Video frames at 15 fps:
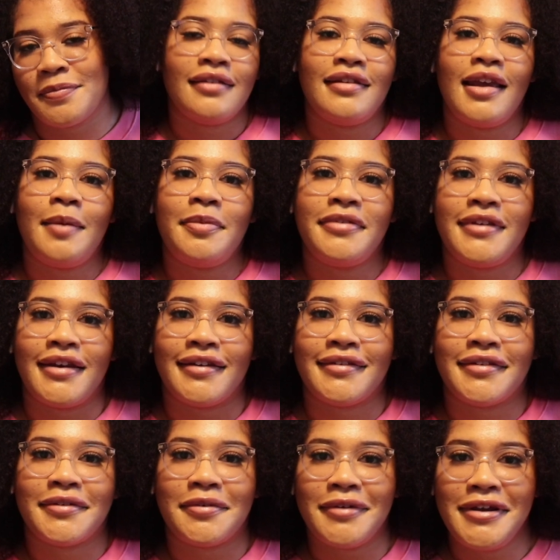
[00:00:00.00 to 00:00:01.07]
Tip 6,
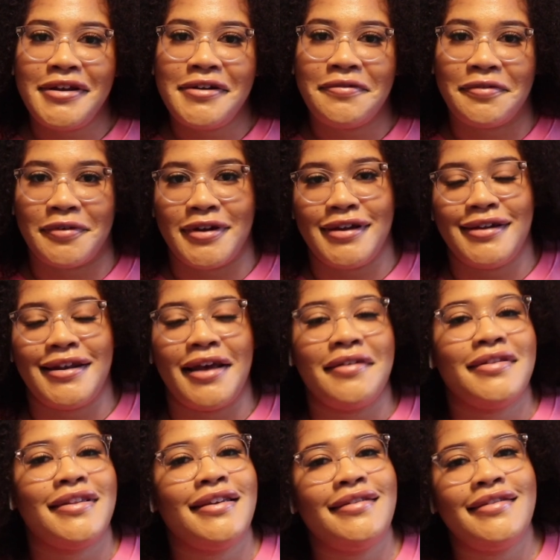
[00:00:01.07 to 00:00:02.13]
screen free.
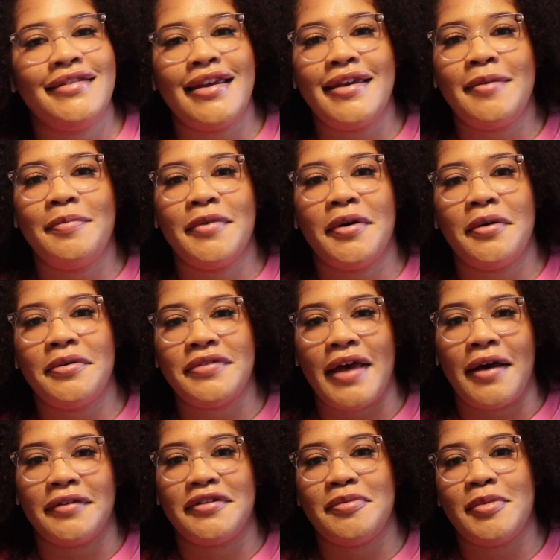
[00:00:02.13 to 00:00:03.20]
Now this tip goes
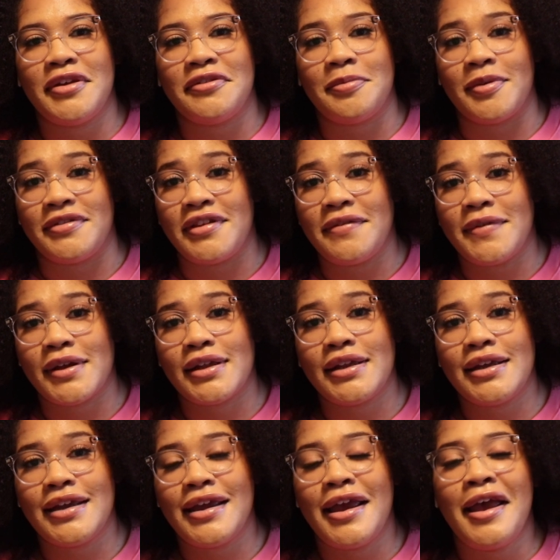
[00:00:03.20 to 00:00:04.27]
out to me
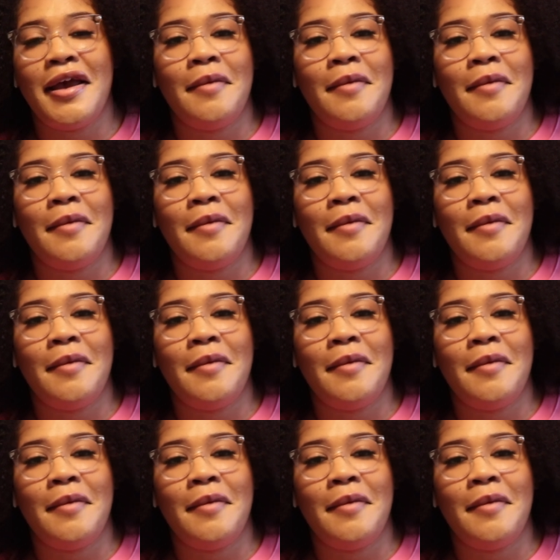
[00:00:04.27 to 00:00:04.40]
specifically